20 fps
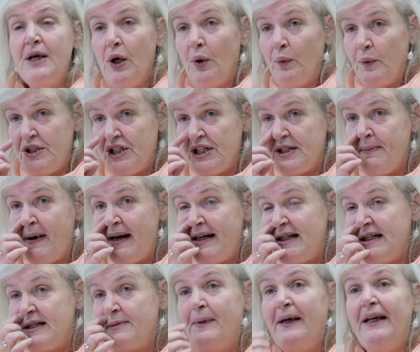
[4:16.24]
which has meant
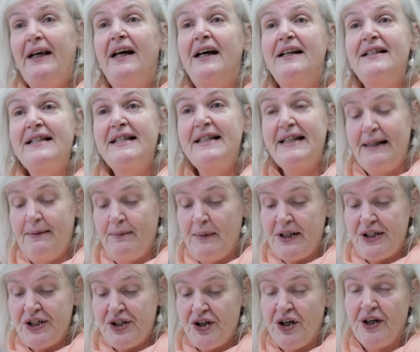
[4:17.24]
it's been a
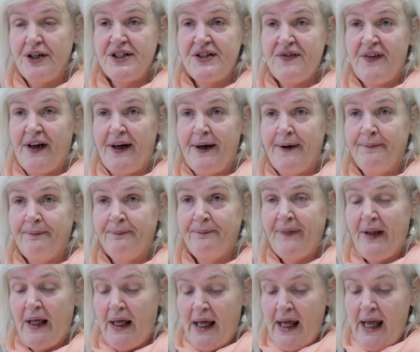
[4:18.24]
seamless transfer.
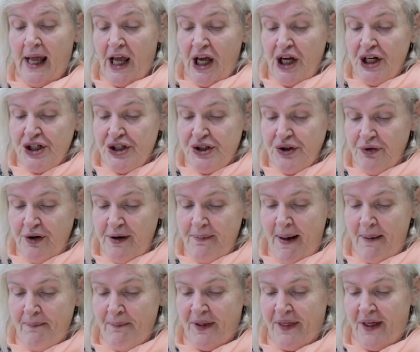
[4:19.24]
Do
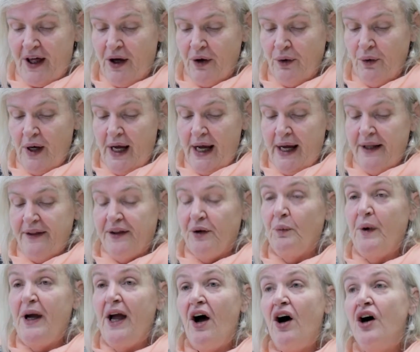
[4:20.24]
remember, though, that
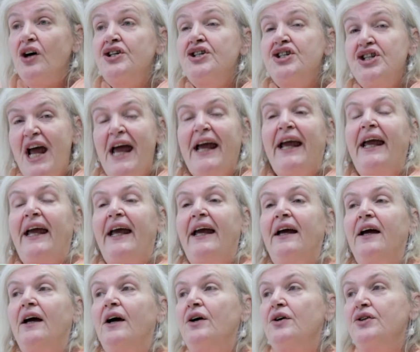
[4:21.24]
we are
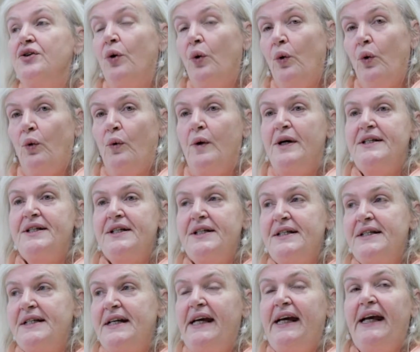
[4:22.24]
checking always to
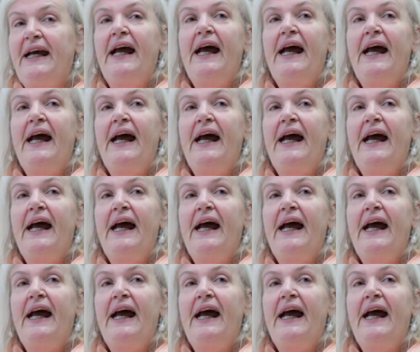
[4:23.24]
see